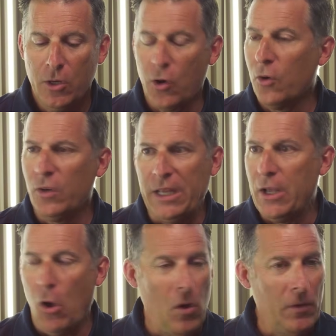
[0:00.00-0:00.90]
Currently,
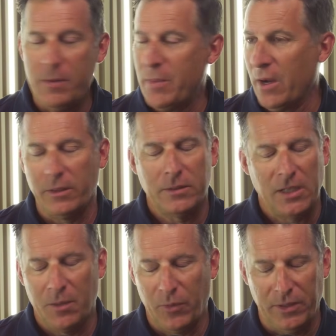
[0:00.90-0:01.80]
all the American
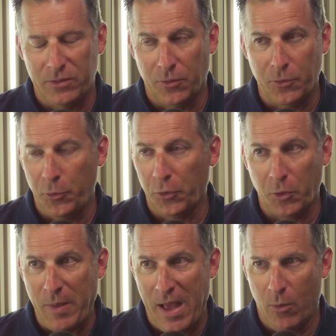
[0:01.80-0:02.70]
submarines are
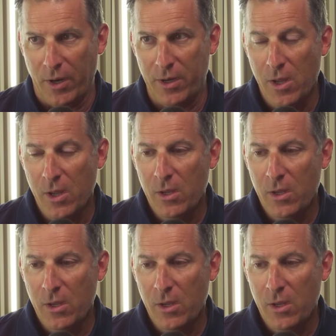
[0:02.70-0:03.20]
nuclear powered.